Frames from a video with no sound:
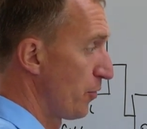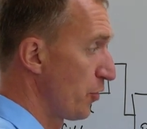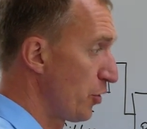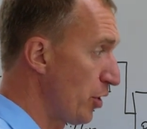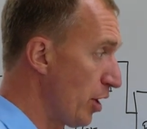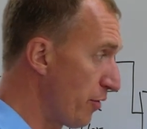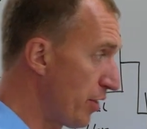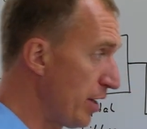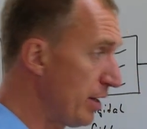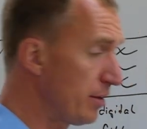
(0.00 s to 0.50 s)

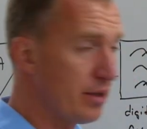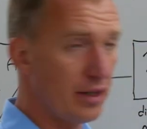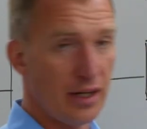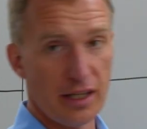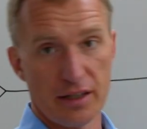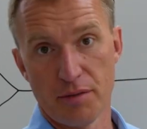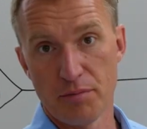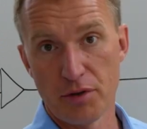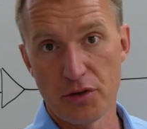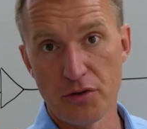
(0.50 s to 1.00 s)
you have the
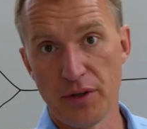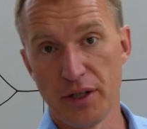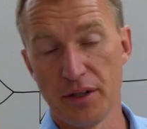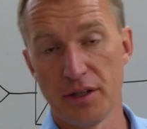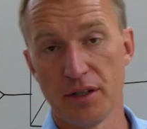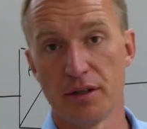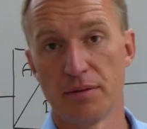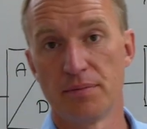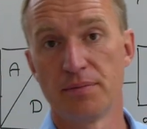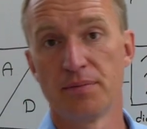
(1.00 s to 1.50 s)
internet in between
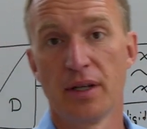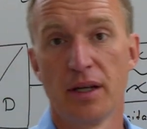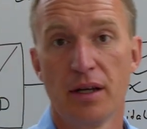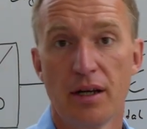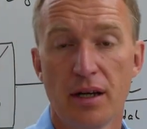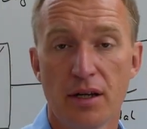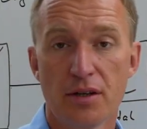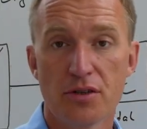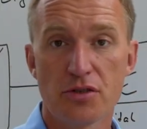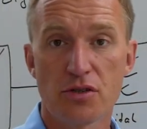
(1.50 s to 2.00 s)
here.
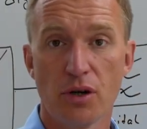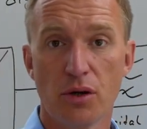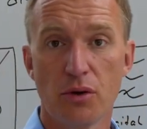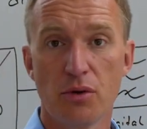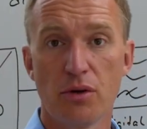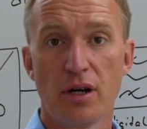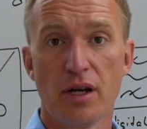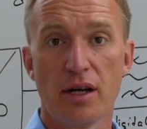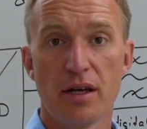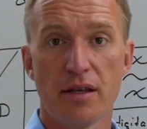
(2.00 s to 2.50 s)

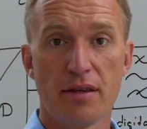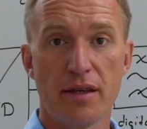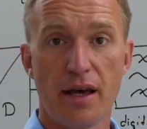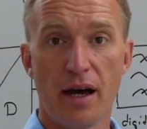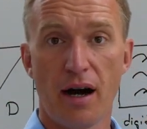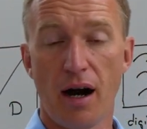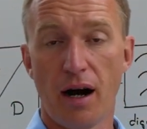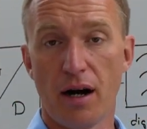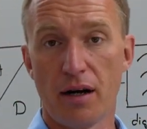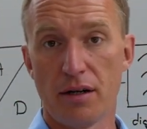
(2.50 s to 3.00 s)
So
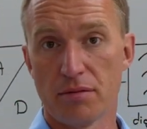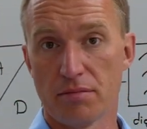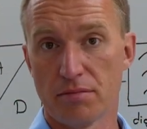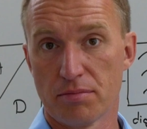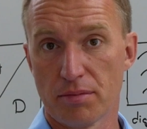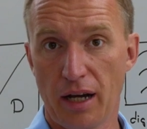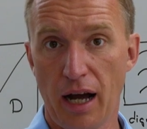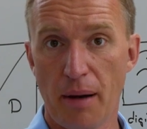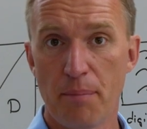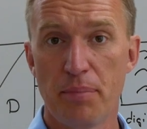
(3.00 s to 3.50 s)
there are
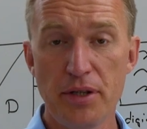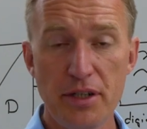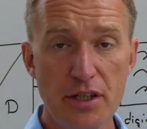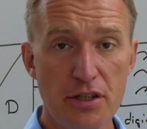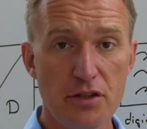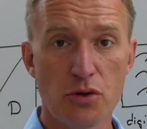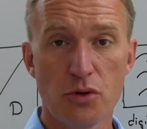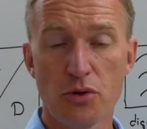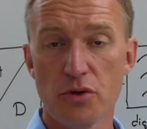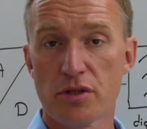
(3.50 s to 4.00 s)

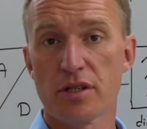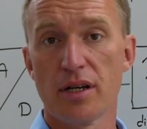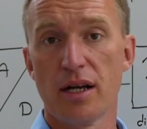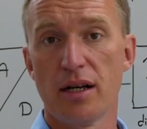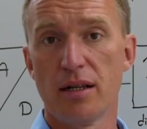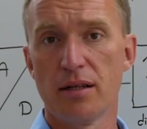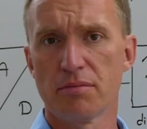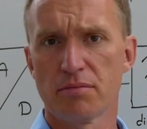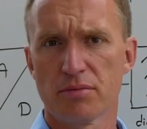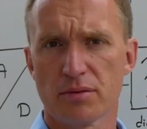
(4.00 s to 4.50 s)
companies who
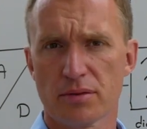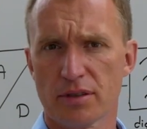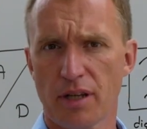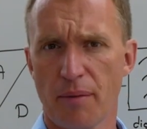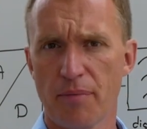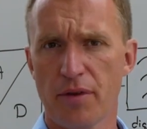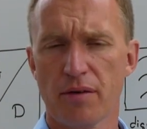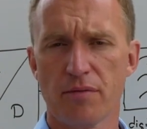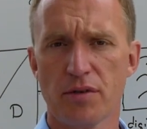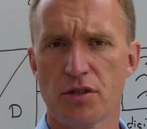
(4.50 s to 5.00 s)
sell
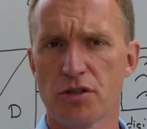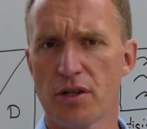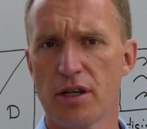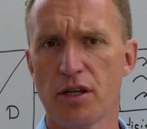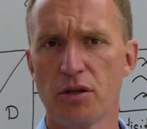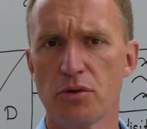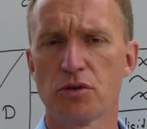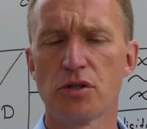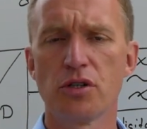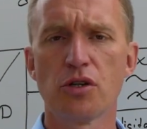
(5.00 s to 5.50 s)
something which
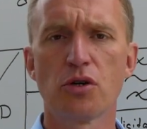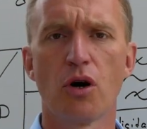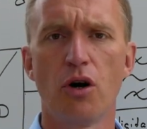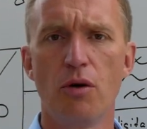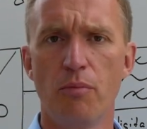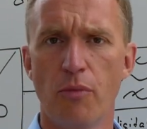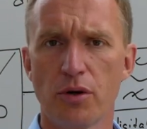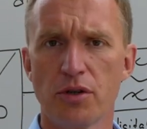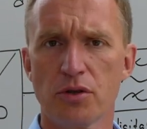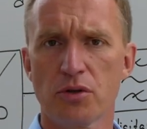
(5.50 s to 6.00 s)
they usually
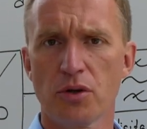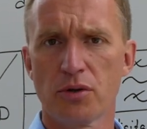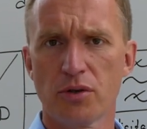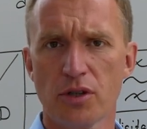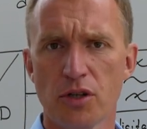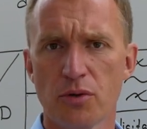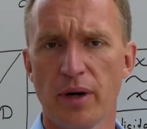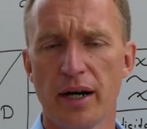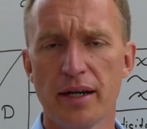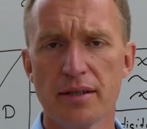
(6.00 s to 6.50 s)
call
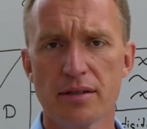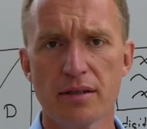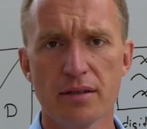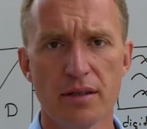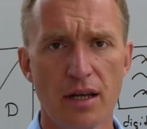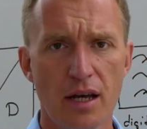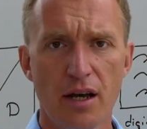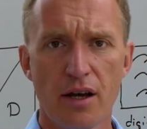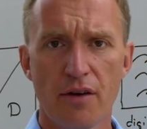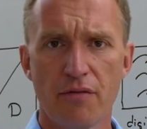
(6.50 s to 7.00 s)
monitoring
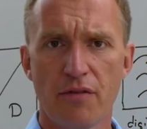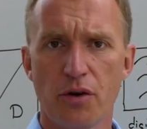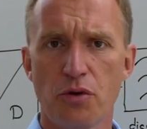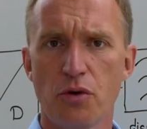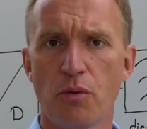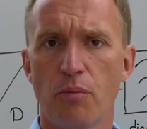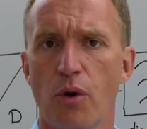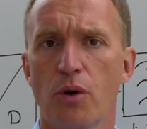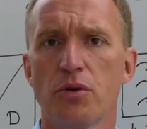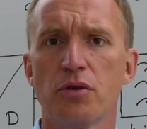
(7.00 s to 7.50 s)
devices, where
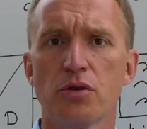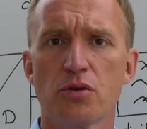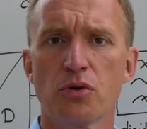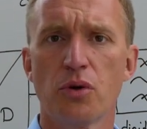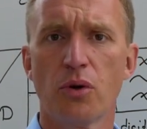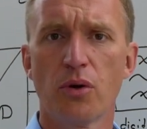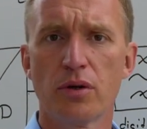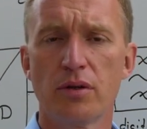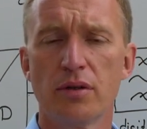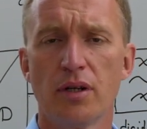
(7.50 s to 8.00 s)
you
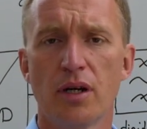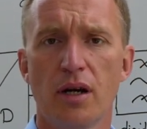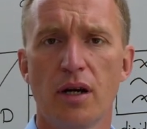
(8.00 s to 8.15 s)
monitor